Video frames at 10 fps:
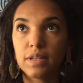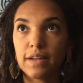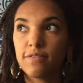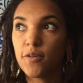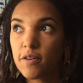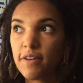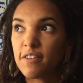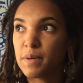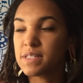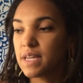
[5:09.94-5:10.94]
Like 4 or
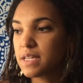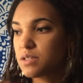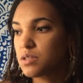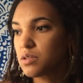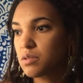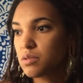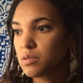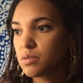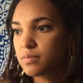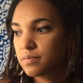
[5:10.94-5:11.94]
5 months
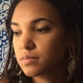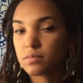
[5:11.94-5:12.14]
into